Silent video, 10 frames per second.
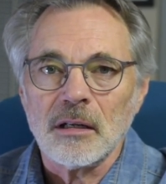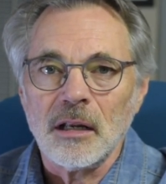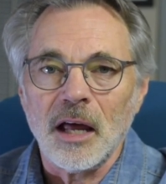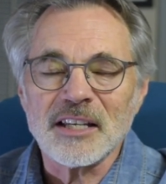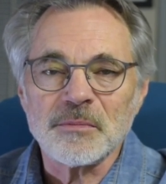
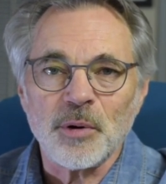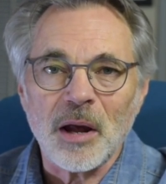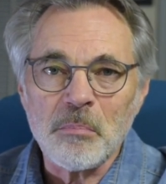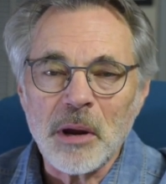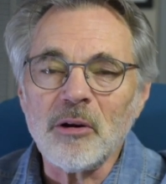lies
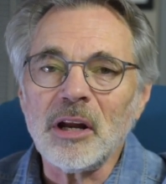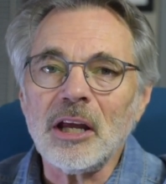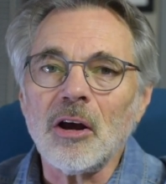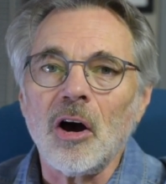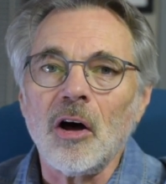
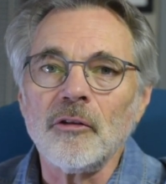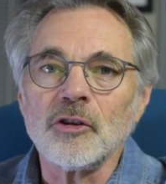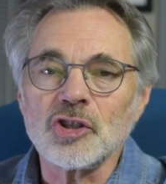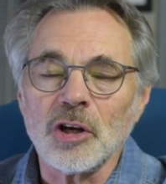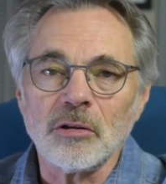primarily on the
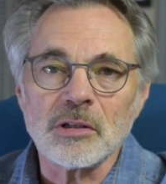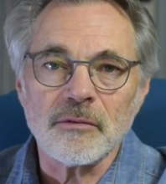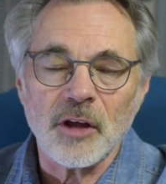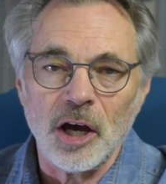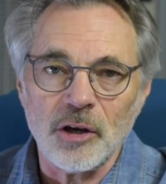shoulders of
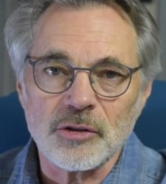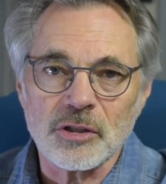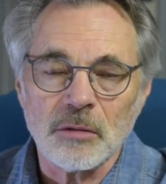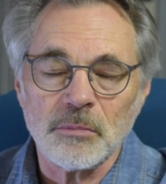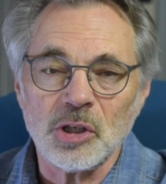the
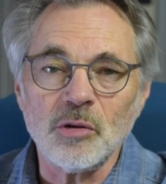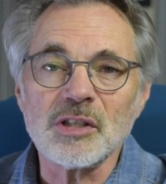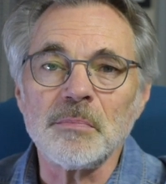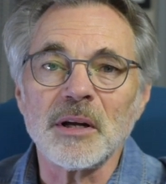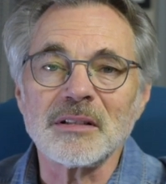host, but you as
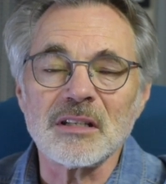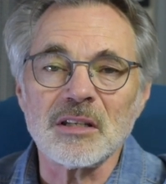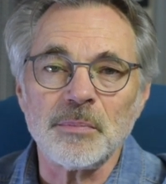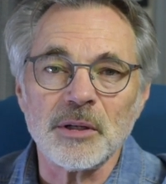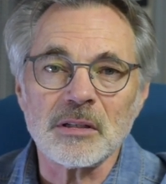a
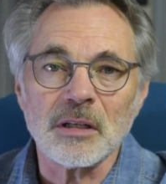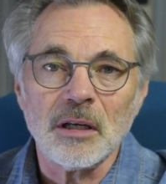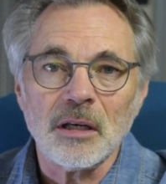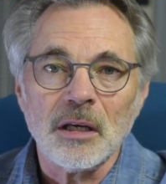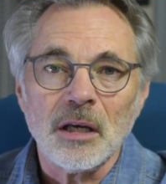participant
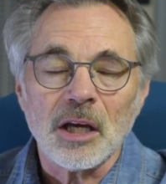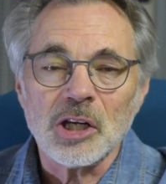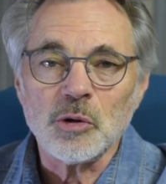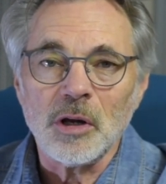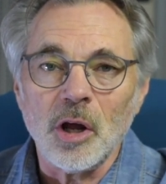can
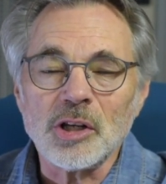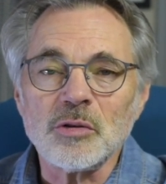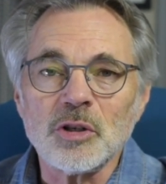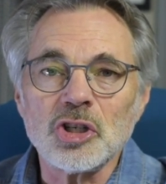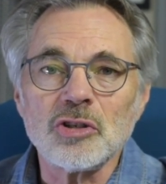do a lot
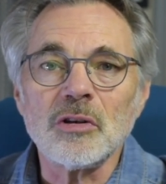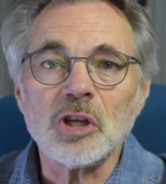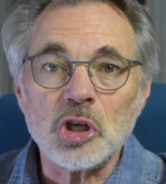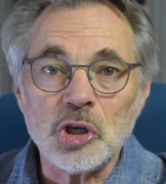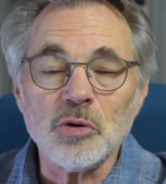to ensure
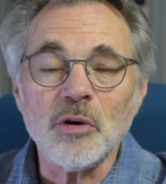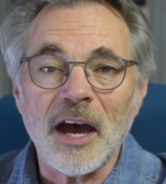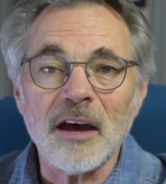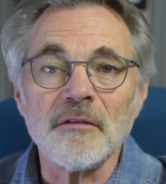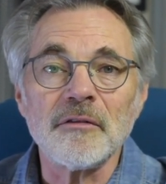that you
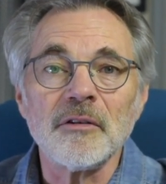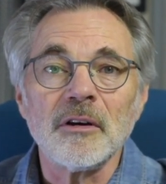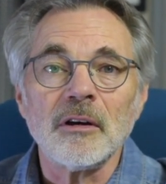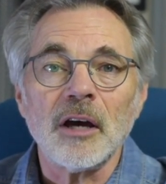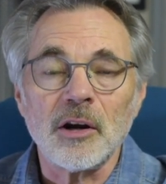have
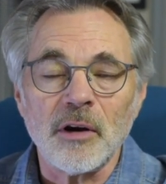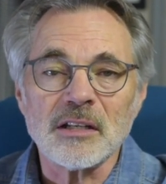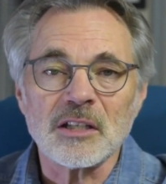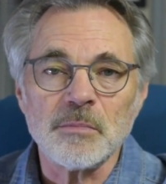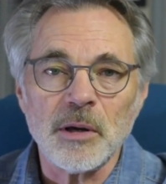a great
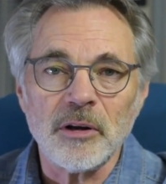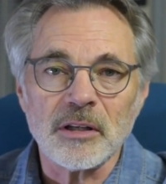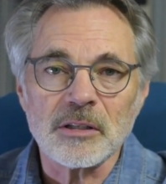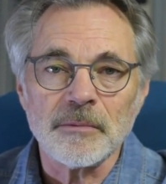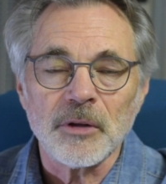
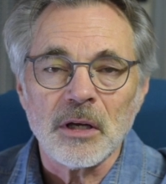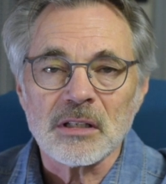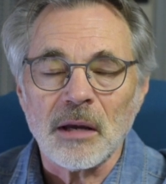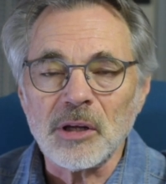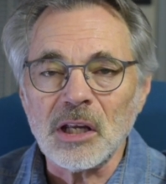experience.
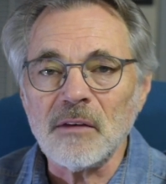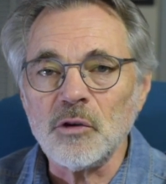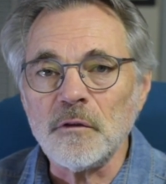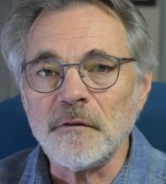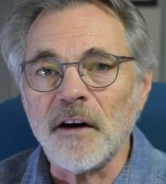So I'm going to give
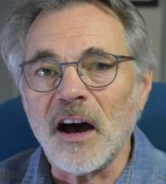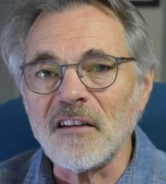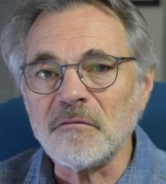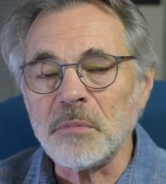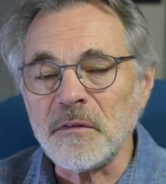you
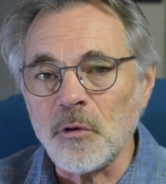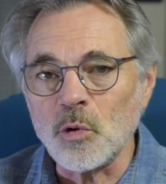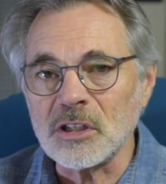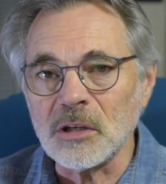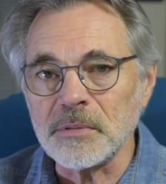5 before
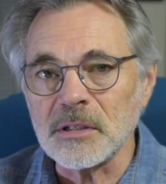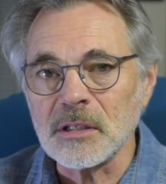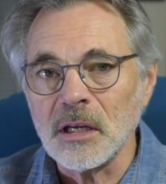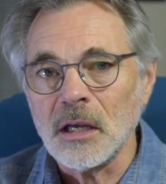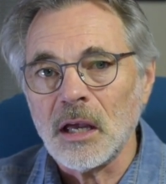tips
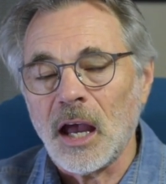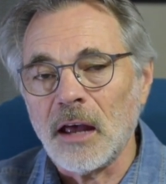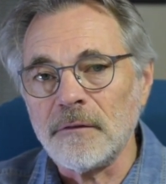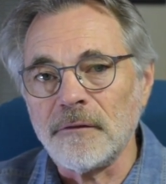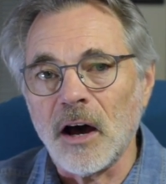
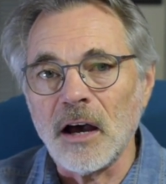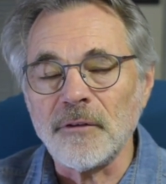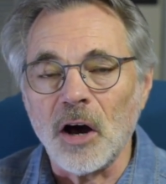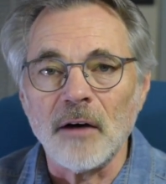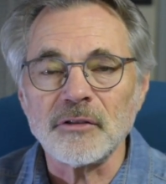and 5
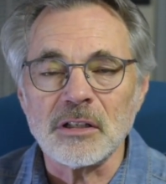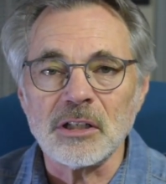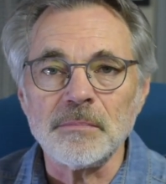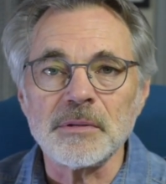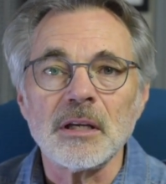after
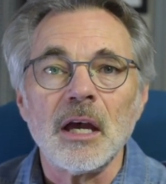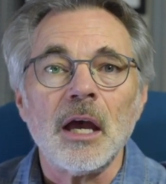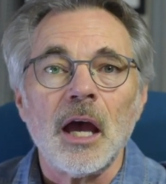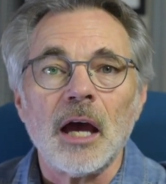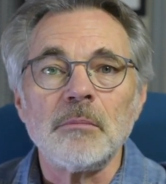tips,
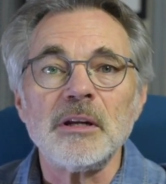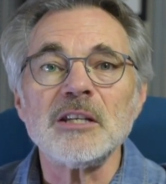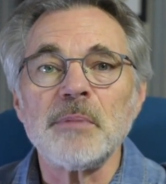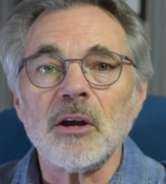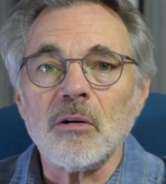and please
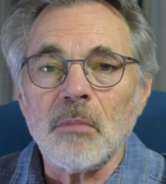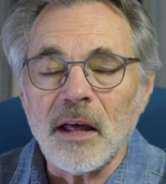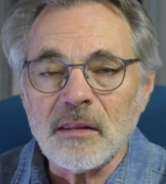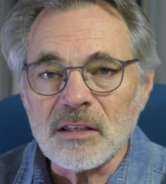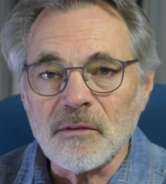bear in
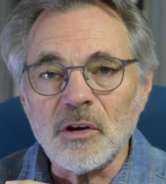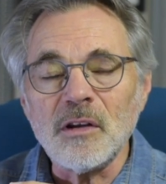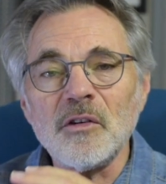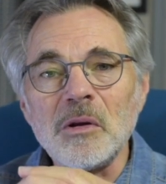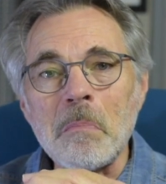mind these are very,
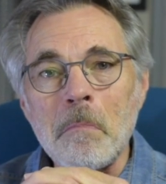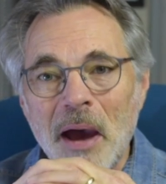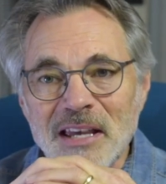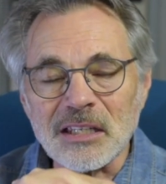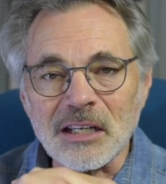very
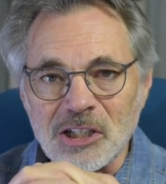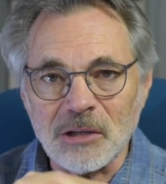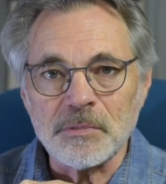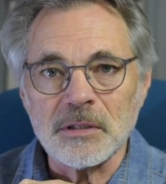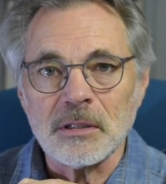basic
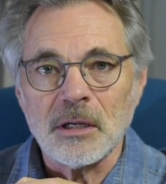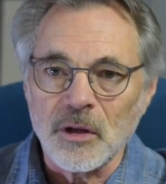tips.